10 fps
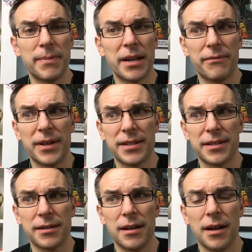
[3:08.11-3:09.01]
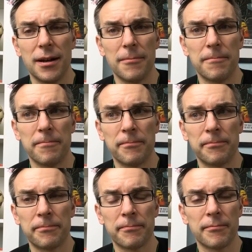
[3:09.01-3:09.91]
benefits
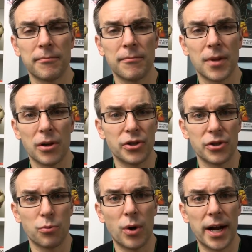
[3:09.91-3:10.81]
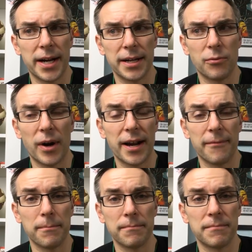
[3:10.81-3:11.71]
are just why
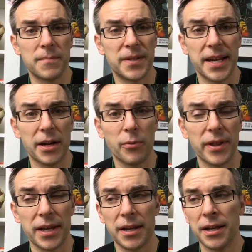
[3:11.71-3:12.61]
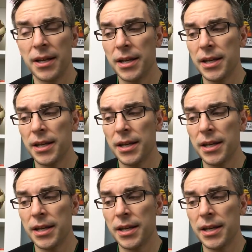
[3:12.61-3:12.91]
I'm staying with it.